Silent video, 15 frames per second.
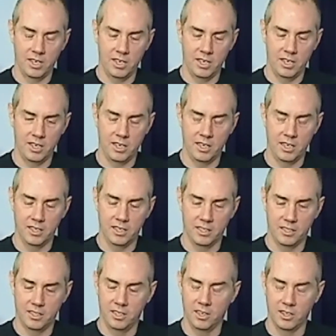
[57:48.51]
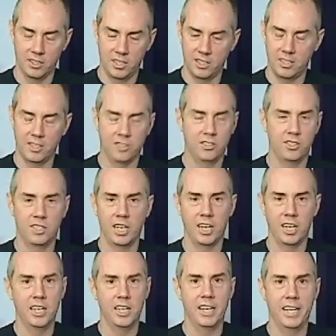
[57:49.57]
it's just a dead
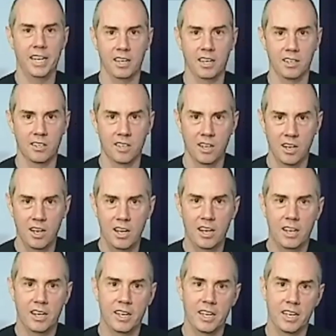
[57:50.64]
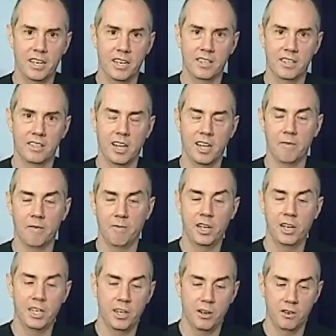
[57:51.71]
hand, and I
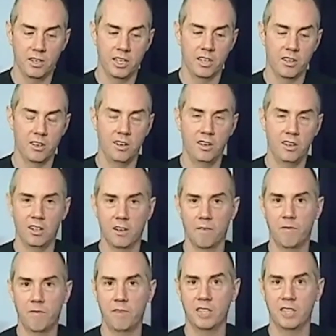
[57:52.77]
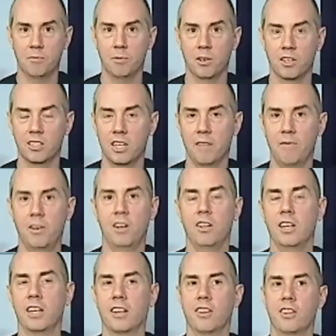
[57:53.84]
videoed it all on Facebook because I felt
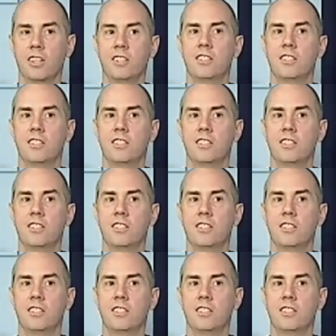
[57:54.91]
like this